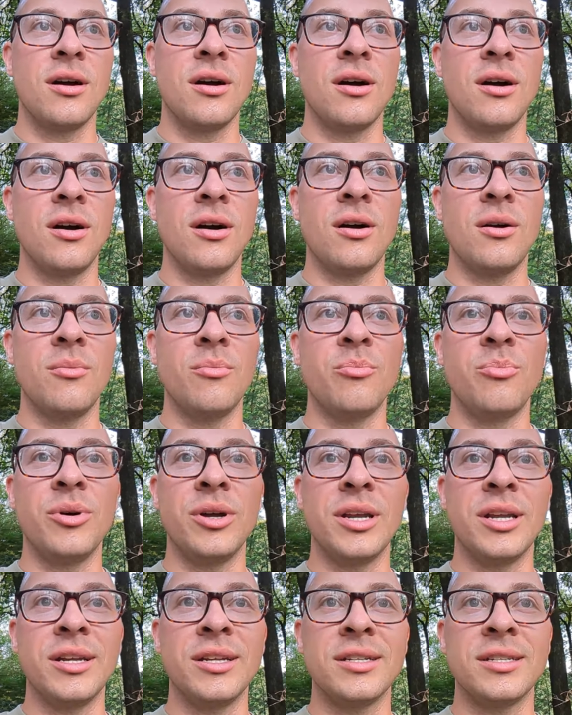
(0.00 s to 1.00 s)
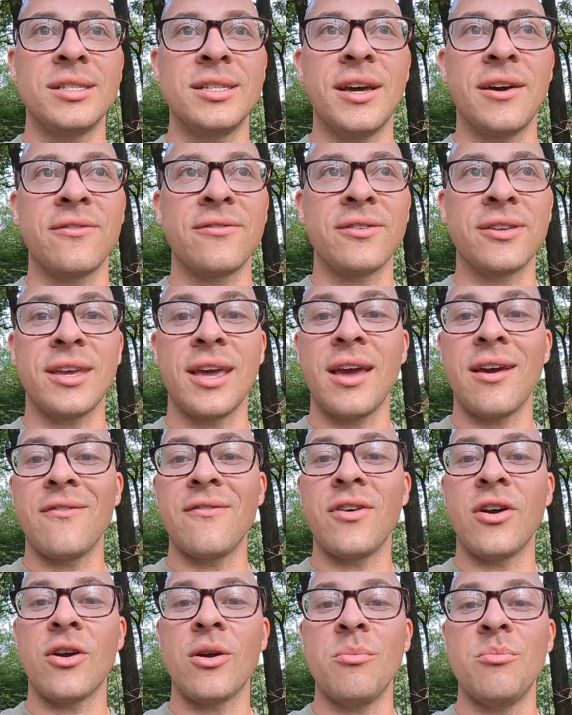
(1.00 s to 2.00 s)
Um, but it is definitely a
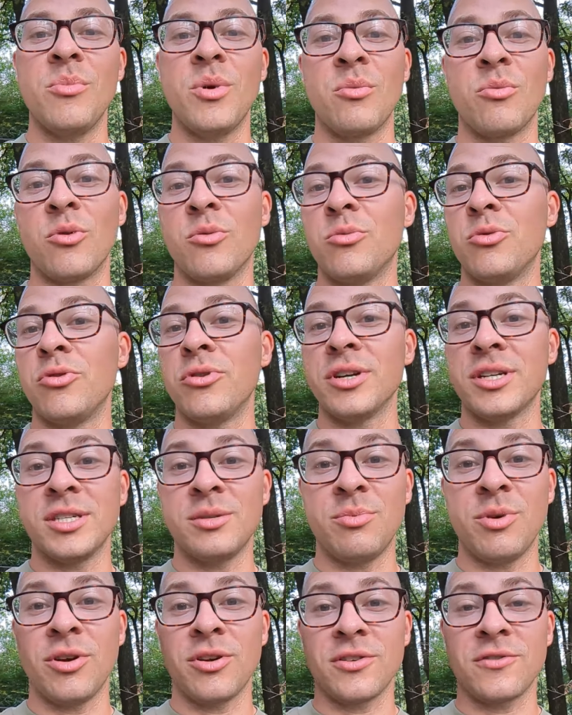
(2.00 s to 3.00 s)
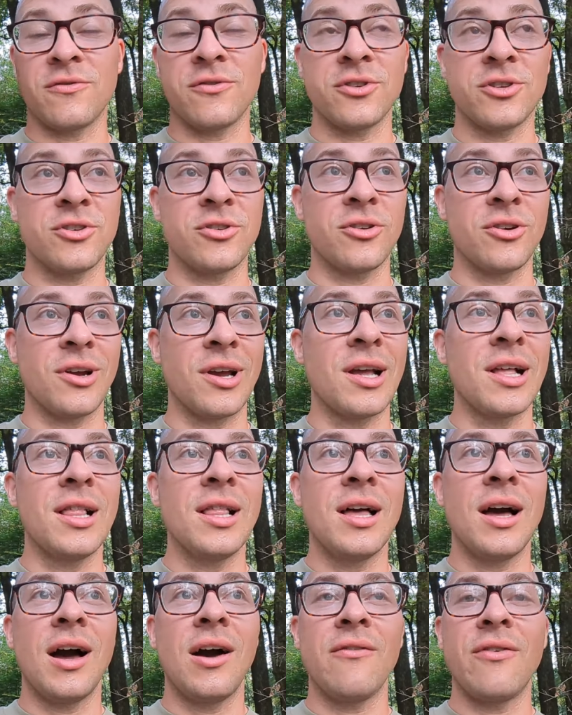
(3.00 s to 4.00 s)
very memorable experience for sure.
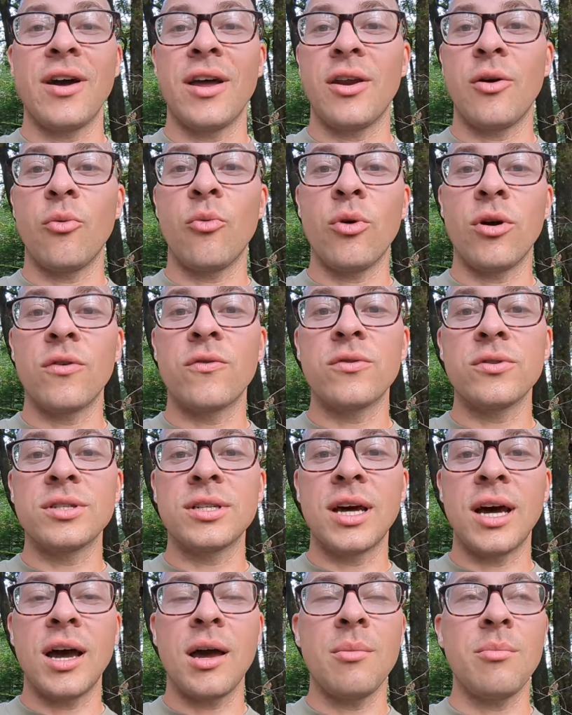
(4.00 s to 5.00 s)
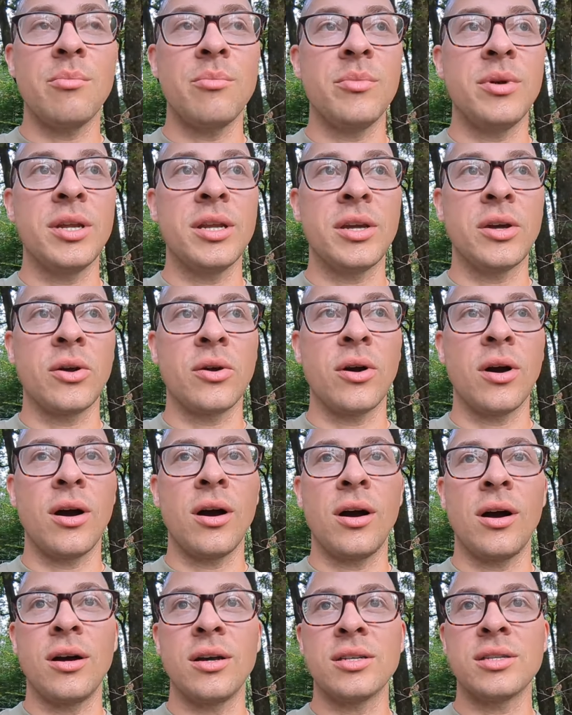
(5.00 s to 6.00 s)
I've had a wonderful time meeting
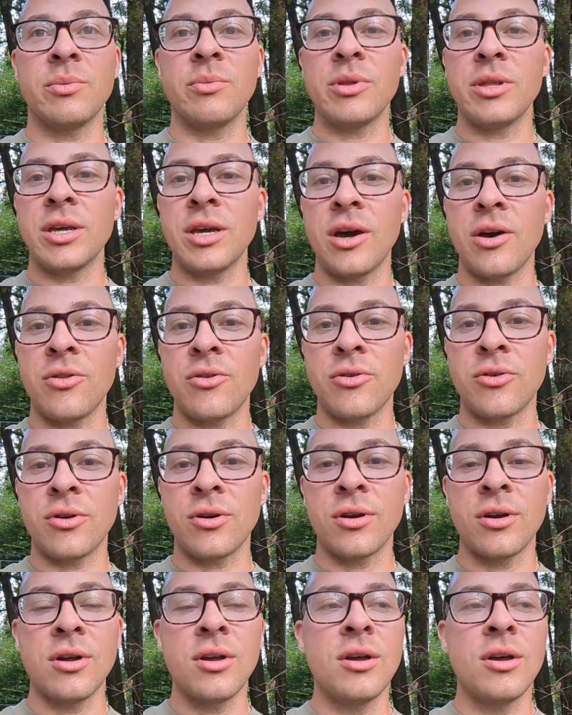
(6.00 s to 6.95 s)
uh, some of the other